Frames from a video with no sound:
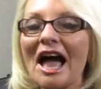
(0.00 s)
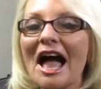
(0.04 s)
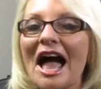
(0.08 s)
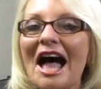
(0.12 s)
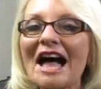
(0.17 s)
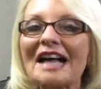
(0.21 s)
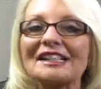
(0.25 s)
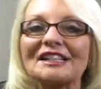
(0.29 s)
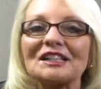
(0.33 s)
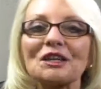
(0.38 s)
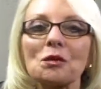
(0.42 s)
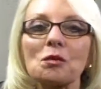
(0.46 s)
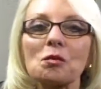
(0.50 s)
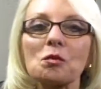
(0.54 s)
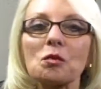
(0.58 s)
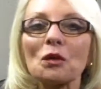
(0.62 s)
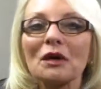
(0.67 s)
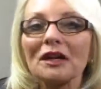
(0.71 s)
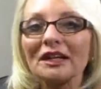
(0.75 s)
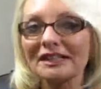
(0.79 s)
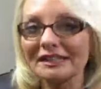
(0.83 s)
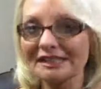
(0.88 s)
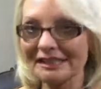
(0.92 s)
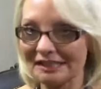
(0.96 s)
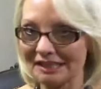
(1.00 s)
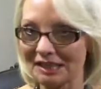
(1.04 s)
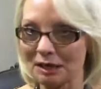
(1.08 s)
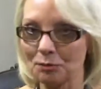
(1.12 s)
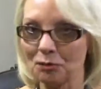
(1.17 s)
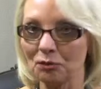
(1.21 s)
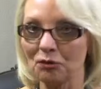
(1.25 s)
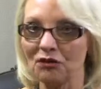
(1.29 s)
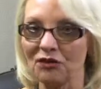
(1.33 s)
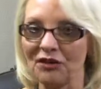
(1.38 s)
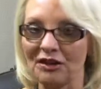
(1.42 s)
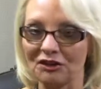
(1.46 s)
As a real estate
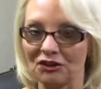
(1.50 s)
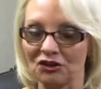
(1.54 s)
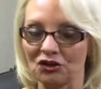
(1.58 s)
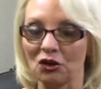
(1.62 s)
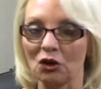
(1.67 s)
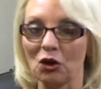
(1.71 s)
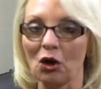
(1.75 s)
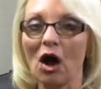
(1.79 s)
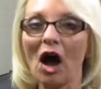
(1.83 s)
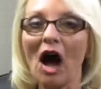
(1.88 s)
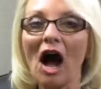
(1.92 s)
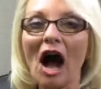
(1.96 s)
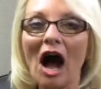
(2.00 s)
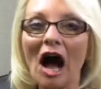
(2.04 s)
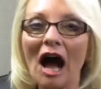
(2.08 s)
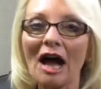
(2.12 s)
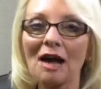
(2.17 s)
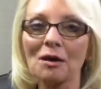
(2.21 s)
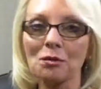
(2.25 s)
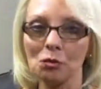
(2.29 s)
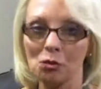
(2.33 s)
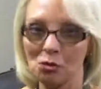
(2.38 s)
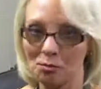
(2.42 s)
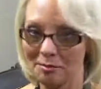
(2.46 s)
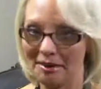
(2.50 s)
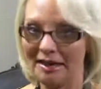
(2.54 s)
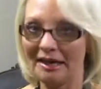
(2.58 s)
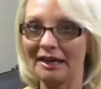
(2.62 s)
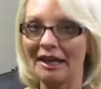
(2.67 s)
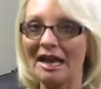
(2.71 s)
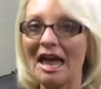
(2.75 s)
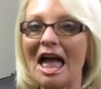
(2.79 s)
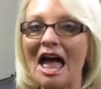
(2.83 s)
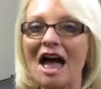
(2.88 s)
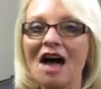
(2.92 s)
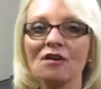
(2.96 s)
professional, I will
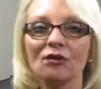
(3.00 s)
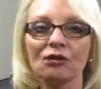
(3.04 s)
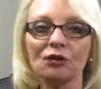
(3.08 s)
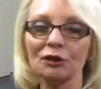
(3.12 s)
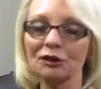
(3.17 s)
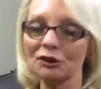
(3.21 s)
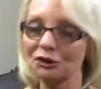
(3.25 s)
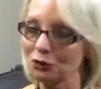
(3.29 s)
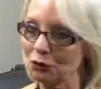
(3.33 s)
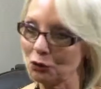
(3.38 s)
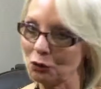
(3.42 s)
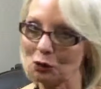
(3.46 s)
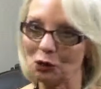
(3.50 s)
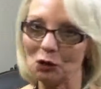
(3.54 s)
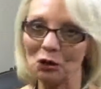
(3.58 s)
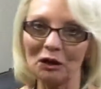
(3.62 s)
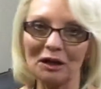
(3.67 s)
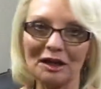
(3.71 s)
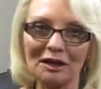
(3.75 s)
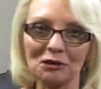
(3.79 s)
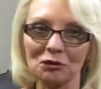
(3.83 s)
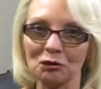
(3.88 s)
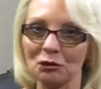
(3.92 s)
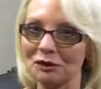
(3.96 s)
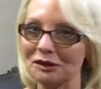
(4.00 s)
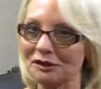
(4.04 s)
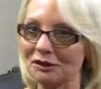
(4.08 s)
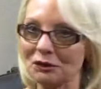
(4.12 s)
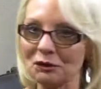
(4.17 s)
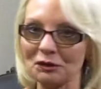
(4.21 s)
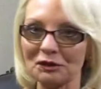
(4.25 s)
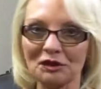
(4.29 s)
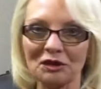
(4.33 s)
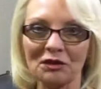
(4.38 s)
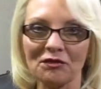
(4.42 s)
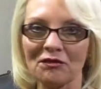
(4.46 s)
make every tool and
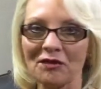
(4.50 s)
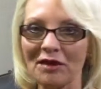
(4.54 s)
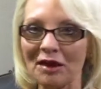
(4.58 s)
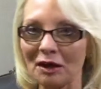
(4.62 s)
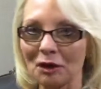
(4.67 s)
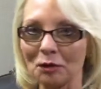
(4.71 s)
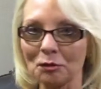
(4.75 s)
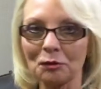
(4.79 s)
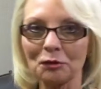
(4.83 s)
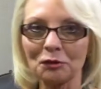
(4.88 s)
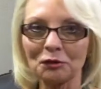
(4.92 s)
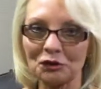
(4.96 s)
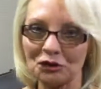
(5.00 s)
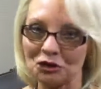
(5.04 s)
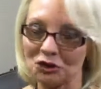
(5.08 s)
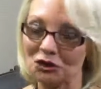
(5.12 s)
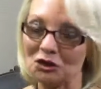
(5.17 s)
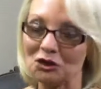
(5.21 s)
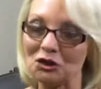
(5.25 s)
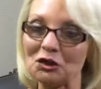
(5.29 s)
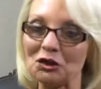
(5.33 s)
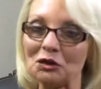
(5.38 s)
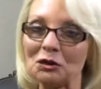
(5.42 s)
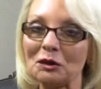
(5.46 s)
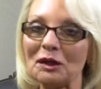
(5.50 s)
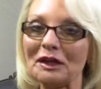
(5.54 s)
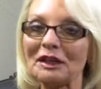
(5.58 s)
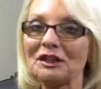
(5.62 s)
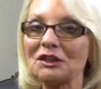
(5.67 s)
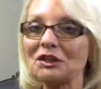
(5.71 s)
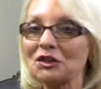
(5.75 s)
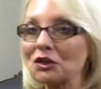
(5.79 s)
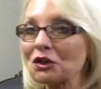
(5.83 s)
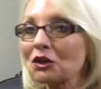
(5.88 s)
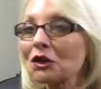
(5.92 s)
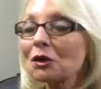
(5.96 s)
resource available to you
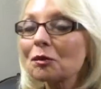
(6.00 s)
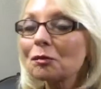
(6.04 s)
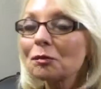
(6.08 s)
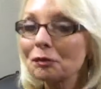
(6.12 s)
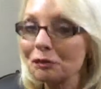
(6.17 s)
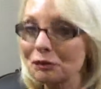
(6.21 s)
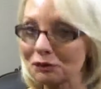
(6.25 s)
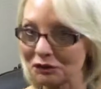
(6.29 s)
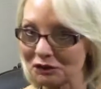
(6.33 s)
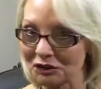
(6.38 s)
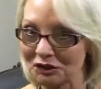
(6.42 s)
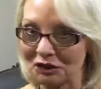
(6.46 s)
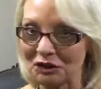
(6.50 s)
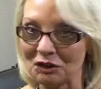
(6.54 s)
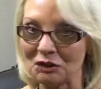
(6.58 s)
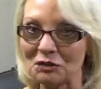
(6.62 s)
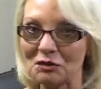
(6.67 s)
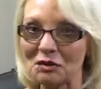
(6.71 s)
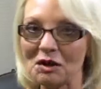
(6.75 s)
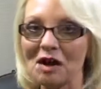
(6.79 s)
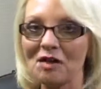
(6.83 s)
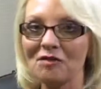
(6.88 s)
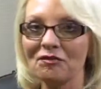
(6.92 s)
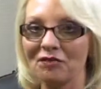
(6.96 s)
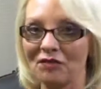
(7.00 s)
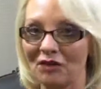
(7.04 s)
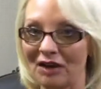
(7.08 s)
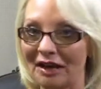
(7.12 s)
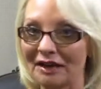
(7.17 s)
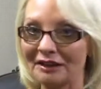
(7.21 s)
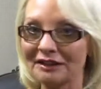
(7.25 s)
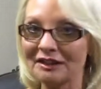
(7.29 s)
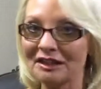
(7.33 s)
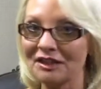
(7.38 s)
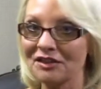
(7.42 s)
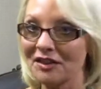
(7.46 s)
in your pursuit of
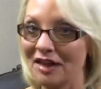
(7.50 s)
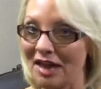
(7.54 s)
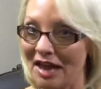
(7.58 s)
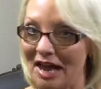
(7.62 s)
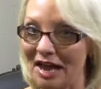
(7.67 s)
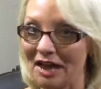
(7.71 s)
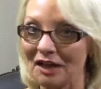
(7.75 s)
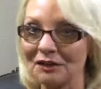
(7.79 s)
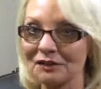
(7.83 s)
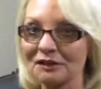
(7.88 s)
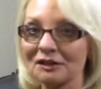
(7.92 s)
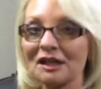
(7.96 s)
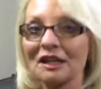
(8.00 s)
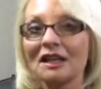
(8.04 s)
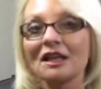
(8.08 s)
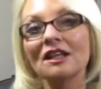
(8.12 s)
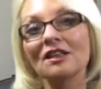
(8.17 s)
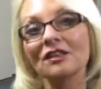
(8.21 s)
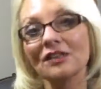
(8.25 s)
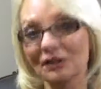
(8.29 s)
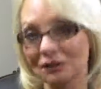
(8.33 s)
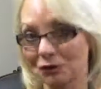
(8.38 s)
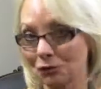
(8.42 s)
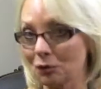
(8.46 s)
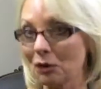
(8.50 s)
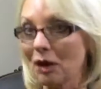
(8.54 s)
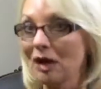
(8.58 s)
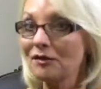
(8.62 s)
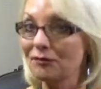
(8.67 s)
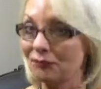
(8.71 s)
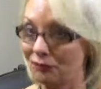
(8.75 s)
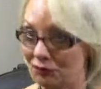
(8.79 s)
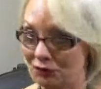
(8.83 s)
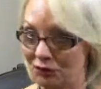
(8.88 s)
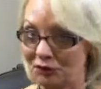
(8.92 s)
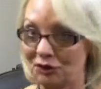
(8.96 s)
finding the house that's right
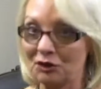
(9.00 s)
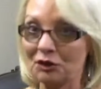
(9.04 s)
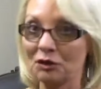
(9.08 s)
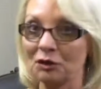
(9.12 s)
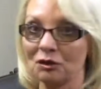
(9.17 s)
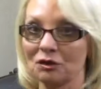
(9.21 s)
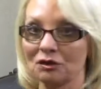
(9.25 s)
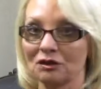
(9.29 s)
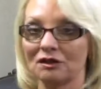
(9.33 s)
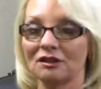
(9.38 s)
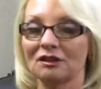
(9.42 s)
for you.